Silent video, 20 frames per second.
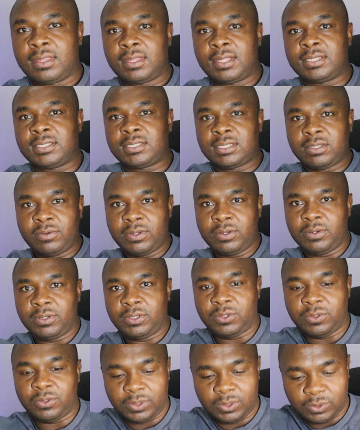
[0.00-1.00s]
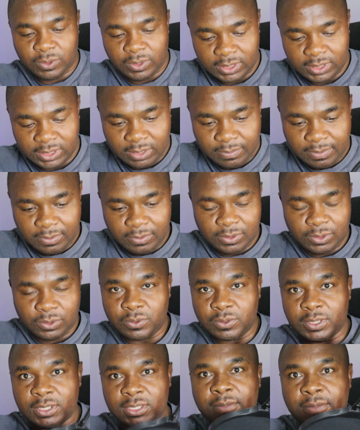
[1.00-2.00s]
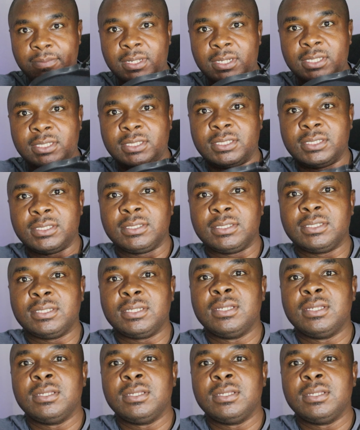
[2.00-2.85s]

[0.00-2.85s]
that's the way we do it when we do the separation